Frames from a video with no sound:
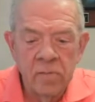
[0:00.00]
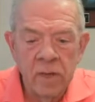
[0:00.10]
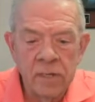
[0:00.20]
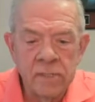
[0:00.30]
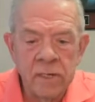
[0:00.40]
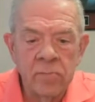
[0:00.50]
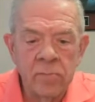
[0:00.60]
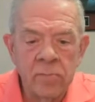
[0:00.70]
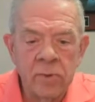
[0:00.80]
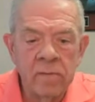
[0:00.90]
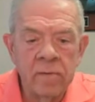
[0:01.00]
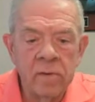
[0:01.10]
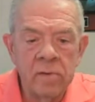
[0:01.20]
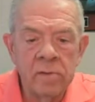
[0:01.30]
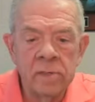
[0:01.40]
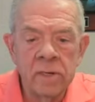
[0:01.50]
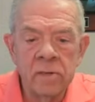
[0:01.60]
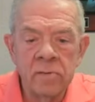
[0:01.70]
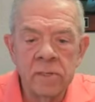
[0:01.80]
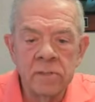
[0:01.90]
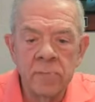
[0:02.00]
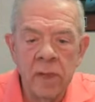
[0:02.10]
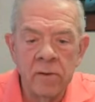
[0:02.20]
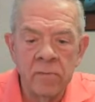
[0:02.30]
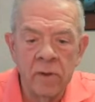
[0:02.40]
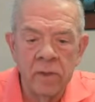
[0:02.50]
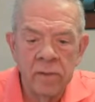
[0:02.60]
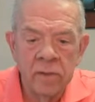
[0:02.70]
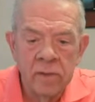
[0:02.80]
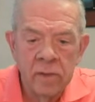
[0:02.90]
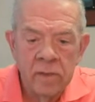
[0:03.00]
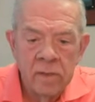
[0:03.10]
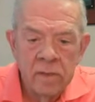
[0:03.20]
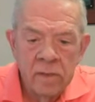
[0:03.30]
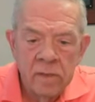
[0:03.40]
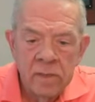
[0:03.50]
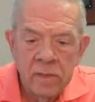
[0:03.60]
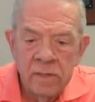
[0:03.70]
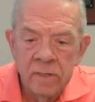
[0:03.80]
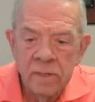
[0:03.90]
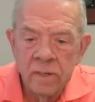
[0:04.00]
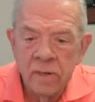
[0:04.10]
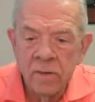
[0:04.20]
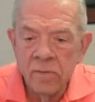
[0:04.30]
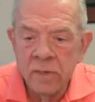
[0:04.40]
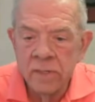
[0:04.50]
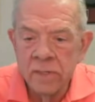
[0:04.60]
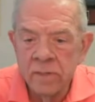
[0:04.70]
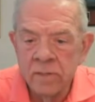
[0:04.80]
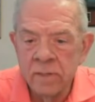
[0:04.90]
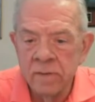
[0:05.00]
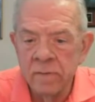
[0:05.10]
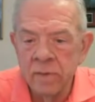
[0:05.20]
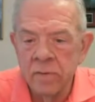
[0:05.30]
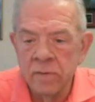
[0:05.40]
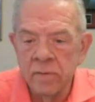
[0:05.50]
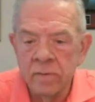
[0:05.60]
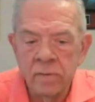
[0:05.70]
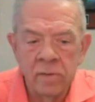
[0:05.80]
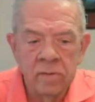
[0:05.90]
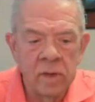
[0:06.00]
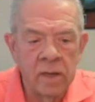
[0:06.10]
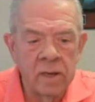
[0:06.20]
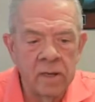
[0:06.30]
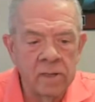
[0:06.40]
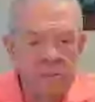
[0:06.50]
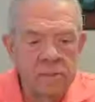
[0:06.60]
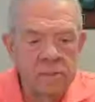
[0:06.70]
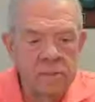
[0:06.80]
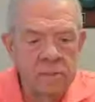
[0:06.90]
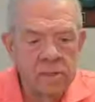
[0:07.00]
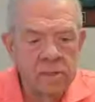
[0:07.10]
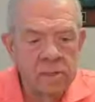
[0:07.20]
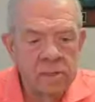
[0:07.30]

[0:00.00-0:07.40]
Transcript: Zero watching peak views, increased bandwidth. This is a low resolution view audience.